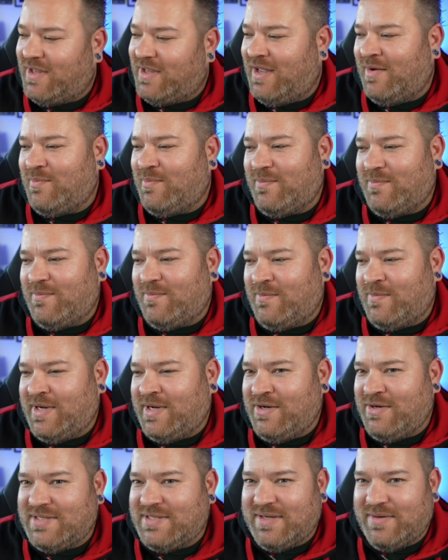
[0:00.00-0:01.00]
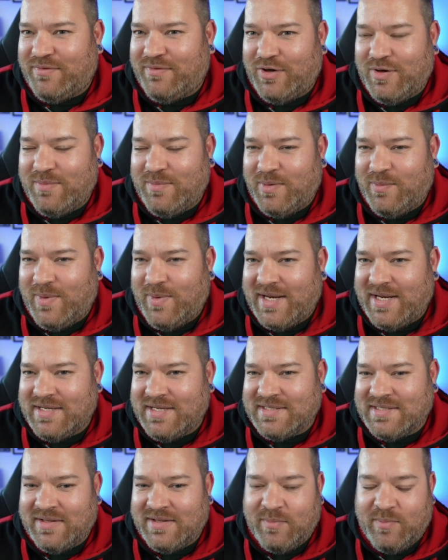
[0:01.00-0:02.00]
And we used it for a couple of
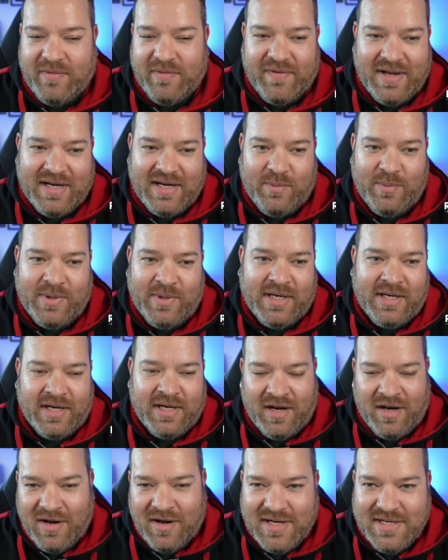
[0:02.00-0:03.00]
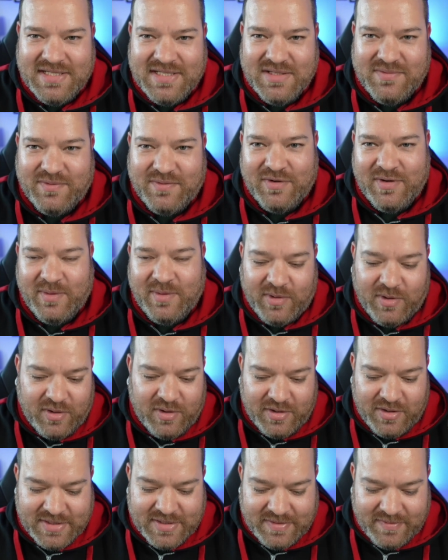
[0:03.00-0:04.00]
weddings, and then we found out we needed a license for it. We
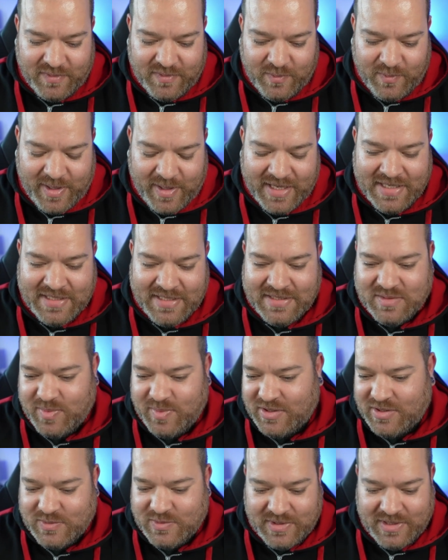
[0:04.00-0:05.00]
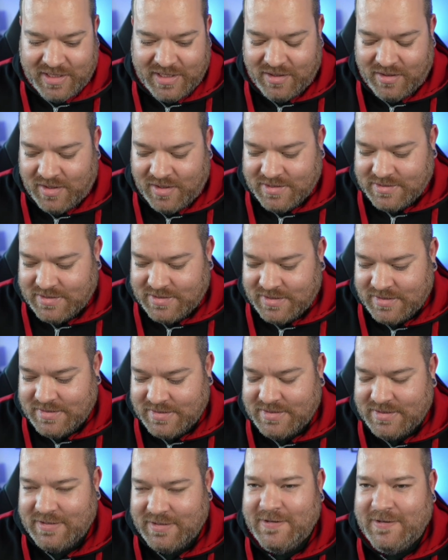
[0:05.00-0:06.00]
couldn't use it for the weddings because we needed a
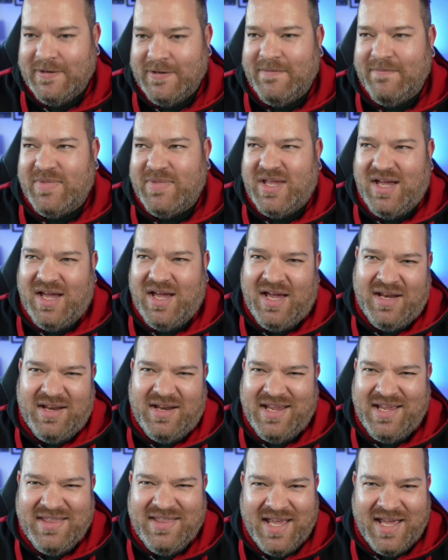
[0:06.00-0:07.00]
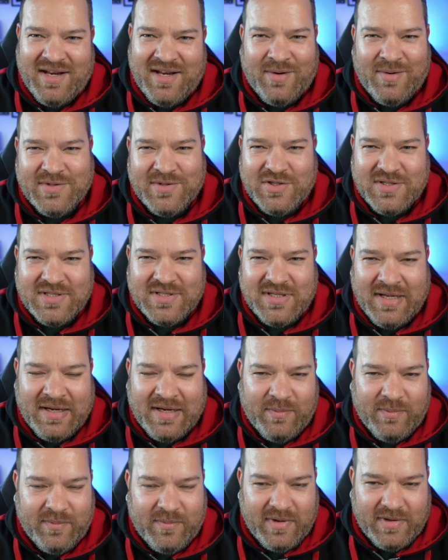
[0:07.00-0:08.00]
license. And in the end, I was just like,
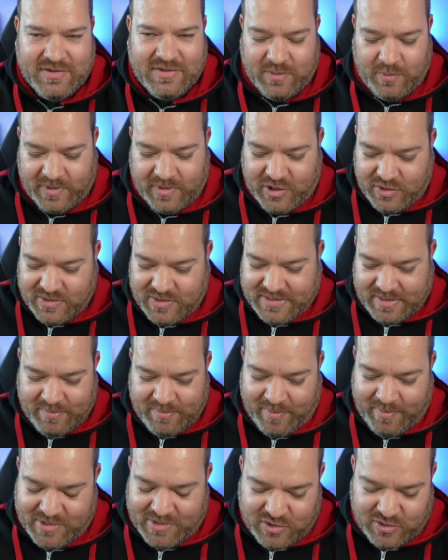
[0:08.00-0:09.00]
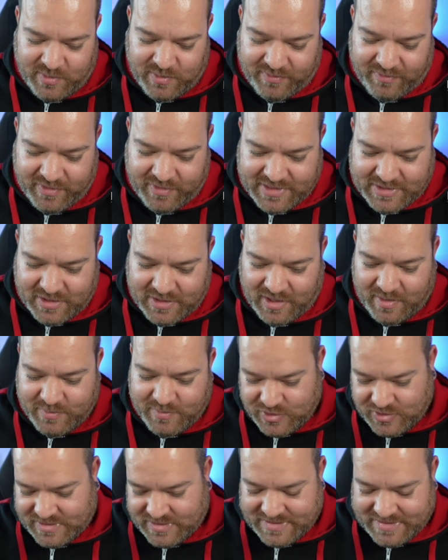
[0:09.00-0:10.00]
so we'd used it maybe 2 or 3 times
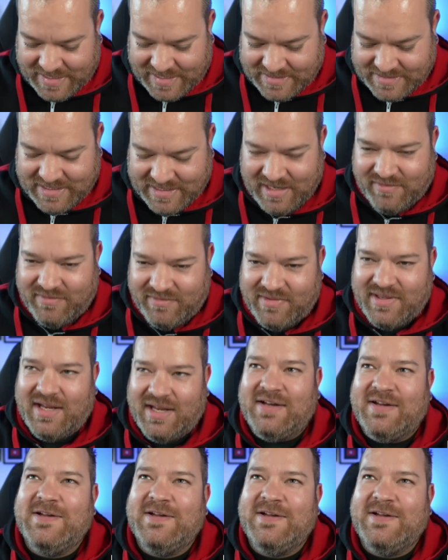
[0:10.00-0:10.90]
just to test it and everything.